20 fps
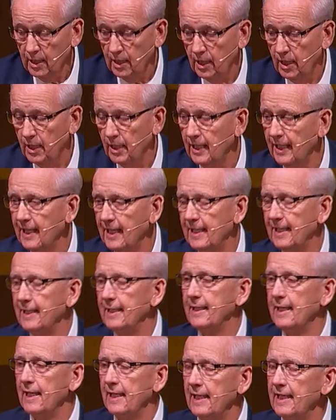uh,
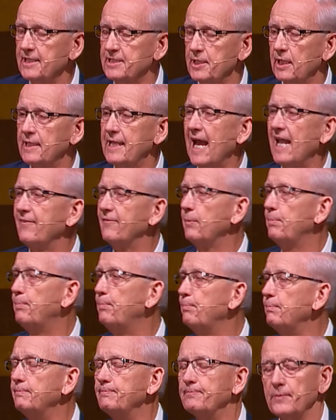is kind of a,
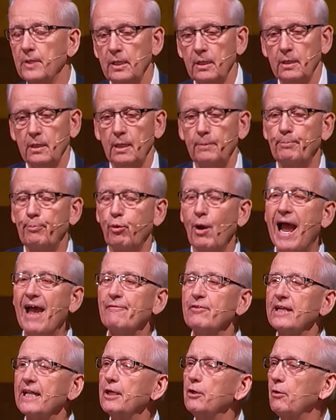a
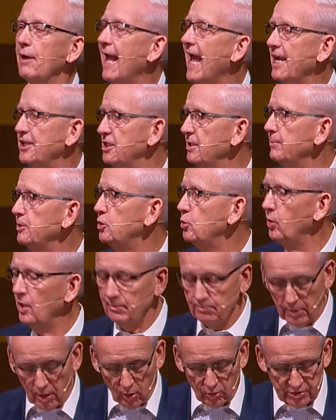private interaction
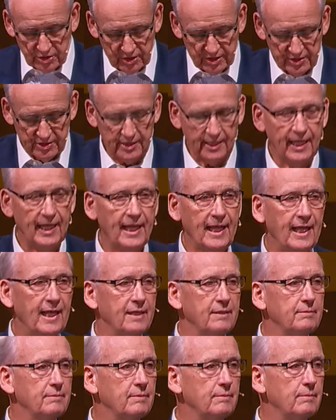between Moses
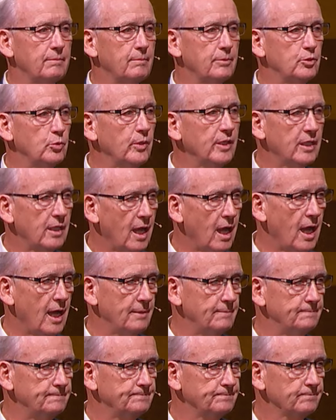and between God.
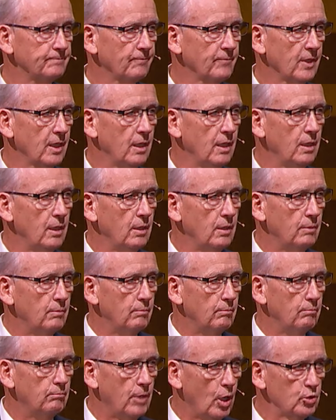
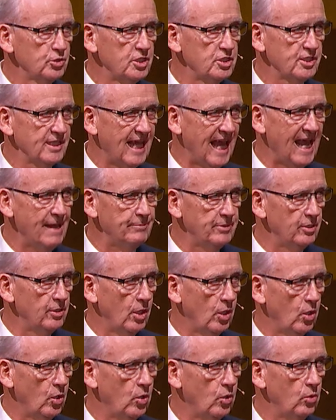Moses came to
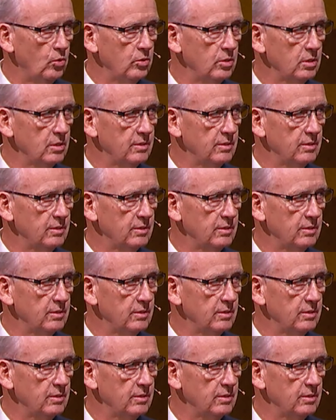know